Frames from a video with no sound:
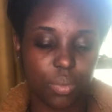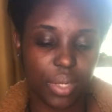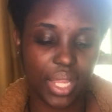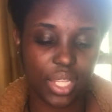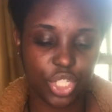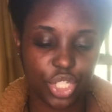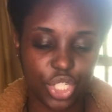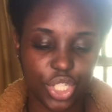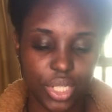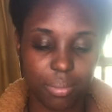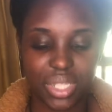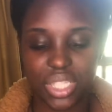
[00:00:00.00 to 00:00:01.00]

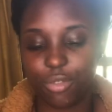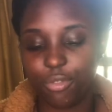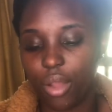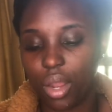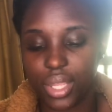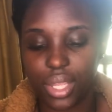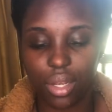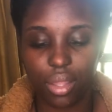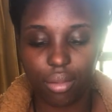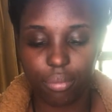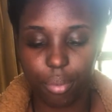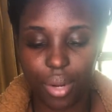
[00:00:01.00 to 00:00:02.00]
relationship, this falling in
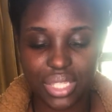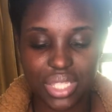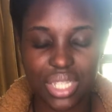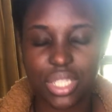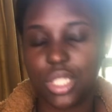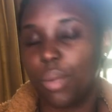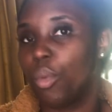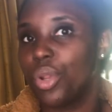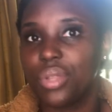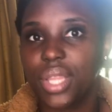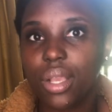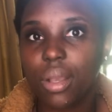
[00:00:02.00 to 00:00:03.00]
love process, the more you
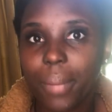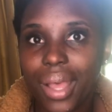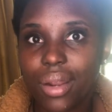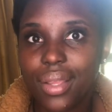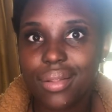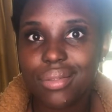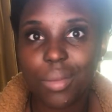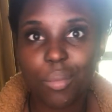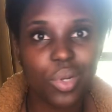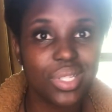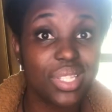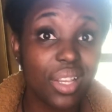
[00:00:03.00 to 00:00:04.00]
think about it, the
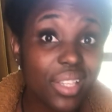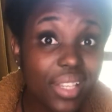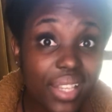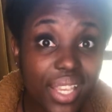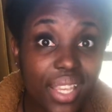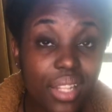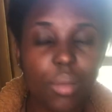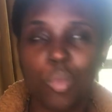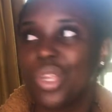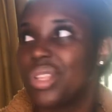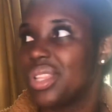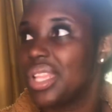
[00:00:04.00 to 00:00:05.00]
more stuck you get. The more
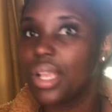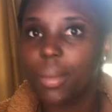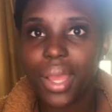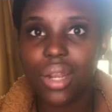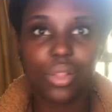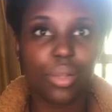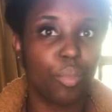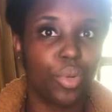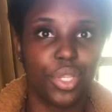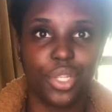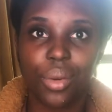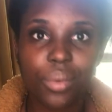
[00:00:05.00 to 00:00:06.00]
you think about it, the more
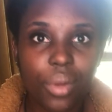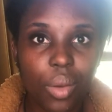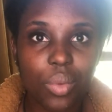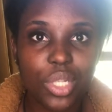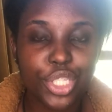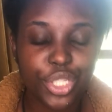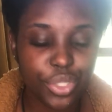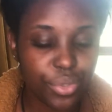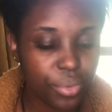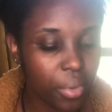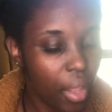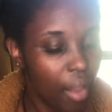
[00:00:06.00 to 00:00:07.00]
you don't know what to
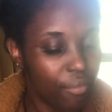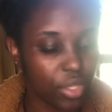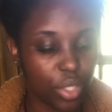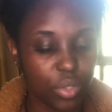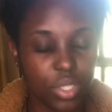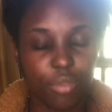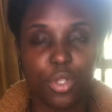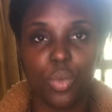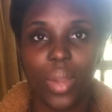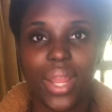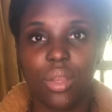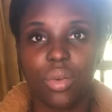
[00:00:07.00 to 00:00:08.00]
do. For those of you
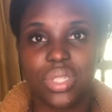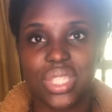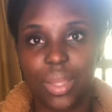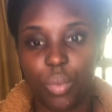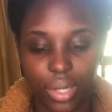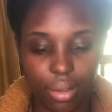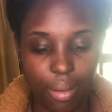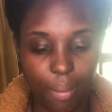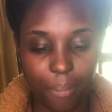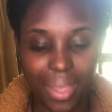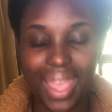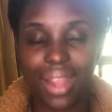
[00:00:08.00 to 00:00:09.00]
waiting on someone to come
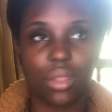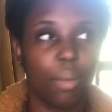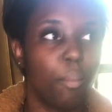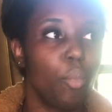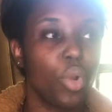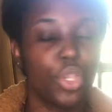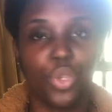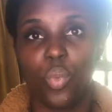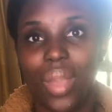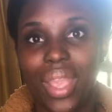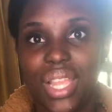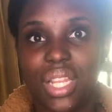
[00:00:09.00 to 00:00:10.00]
back, the more you
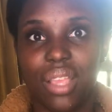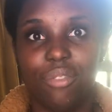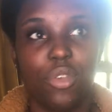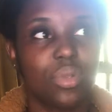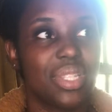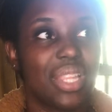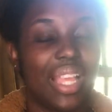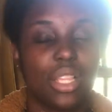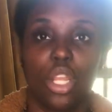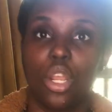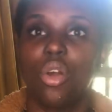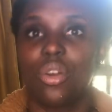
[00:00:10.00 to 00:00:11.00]
wait, it feels like the
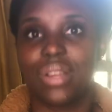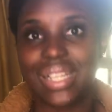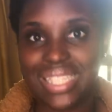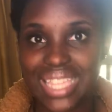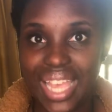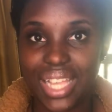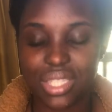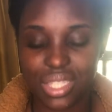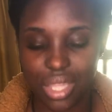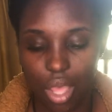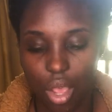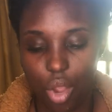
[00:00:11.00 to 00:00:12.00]
longer it takes
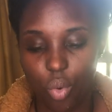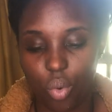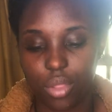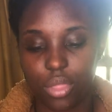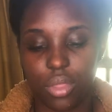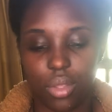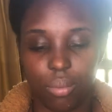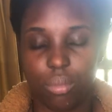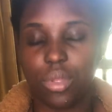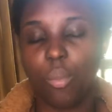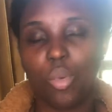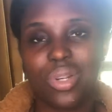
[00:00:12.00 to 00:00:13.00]
or
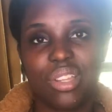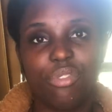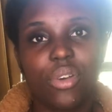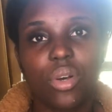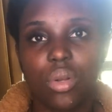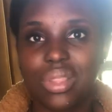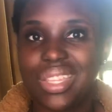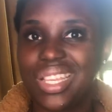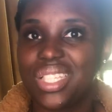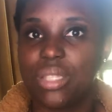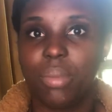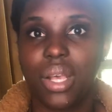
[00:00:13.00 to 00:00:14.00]
the more difficult
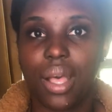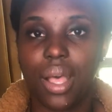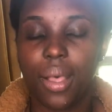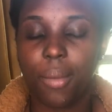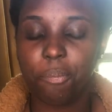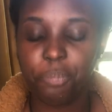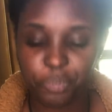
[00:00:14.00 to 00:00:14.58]
things become.